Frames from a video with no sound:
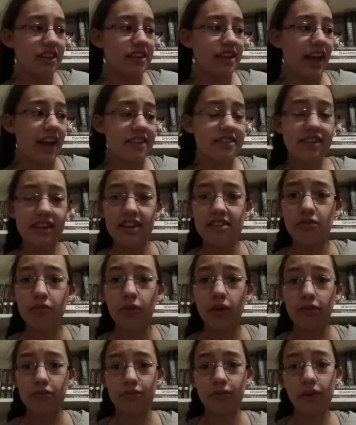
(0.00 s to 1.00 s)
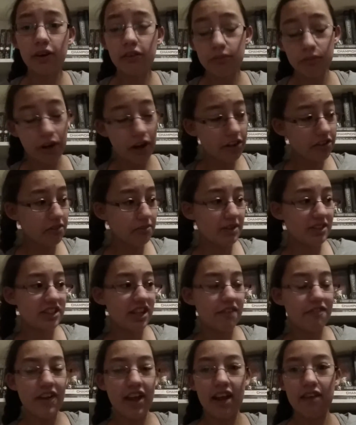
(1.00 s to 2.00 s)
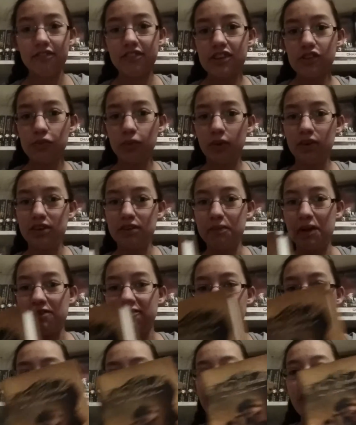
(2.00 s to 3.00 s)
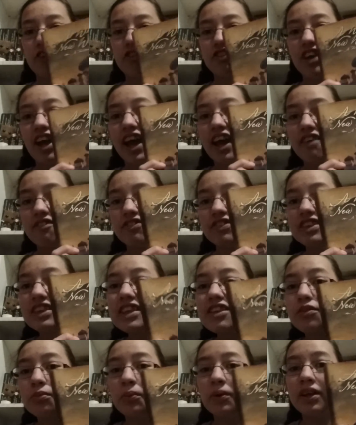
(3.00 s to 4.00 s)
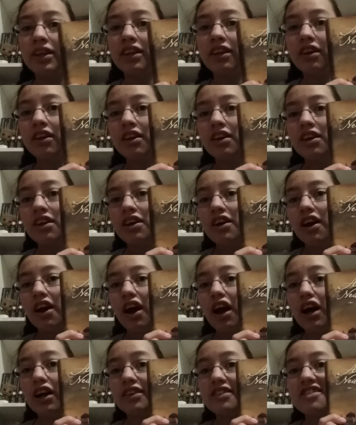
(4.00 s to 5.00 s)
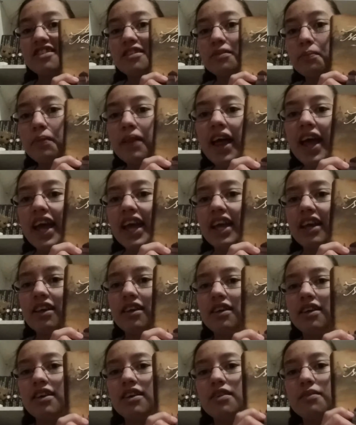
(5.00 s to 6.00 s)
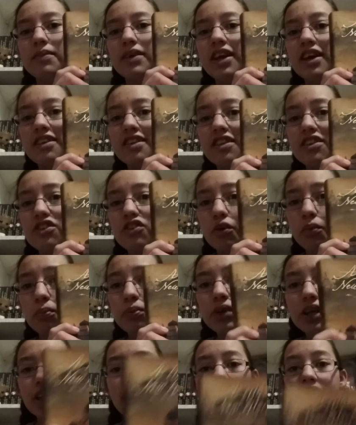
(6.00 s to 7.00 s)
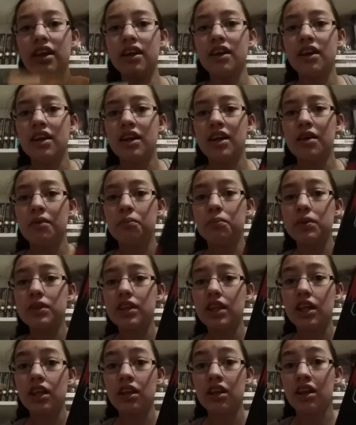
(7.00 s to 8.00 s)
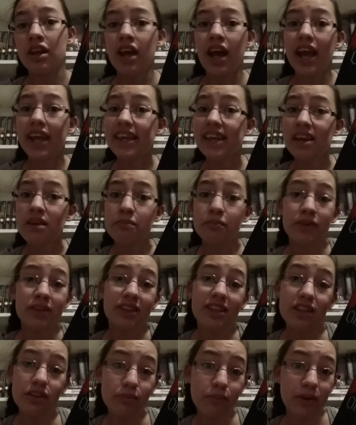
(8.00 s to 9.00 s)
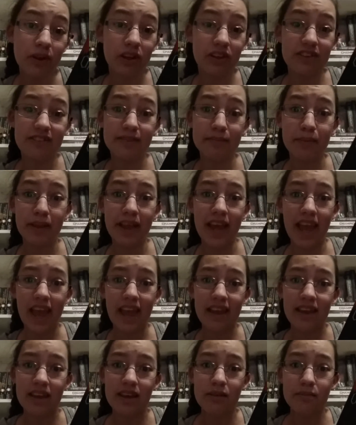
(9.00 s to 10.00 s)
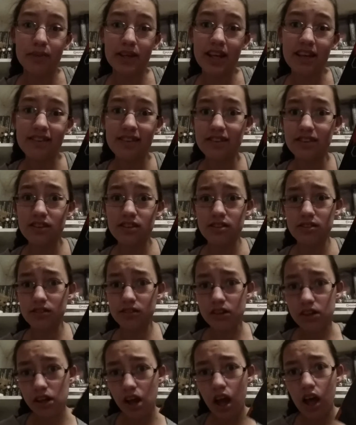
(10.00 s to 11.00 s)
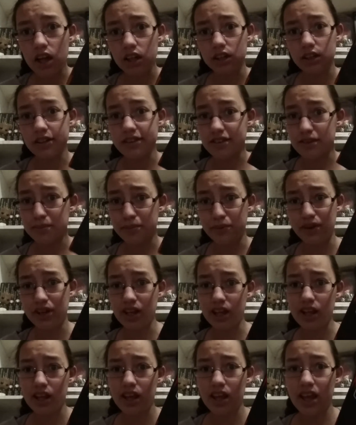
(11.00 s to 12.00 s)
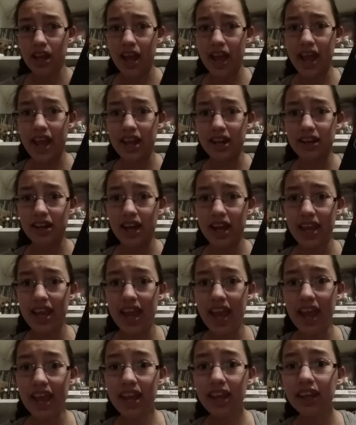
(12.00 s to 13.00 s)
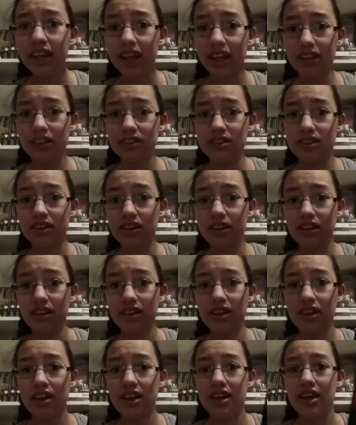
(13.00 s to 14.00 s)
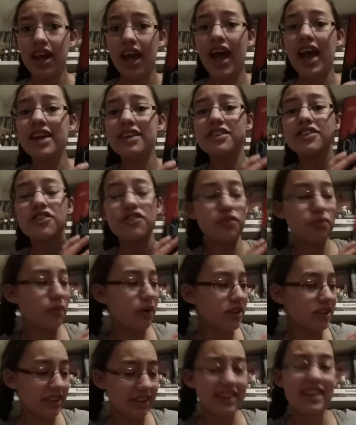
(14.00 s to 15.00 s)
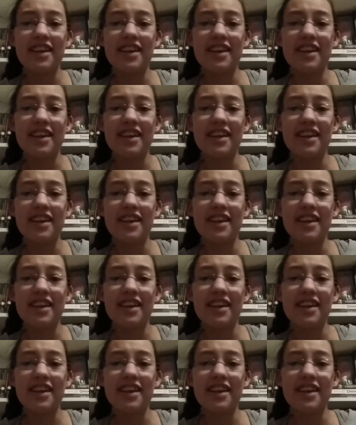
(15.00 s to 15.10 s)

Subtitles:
Yeah, see, whereas on my shelf, I have this one spine facing out. I have this one on display because it's so pretty, but then I can't put this one on display because it's not as pretty, and I hate it. I just want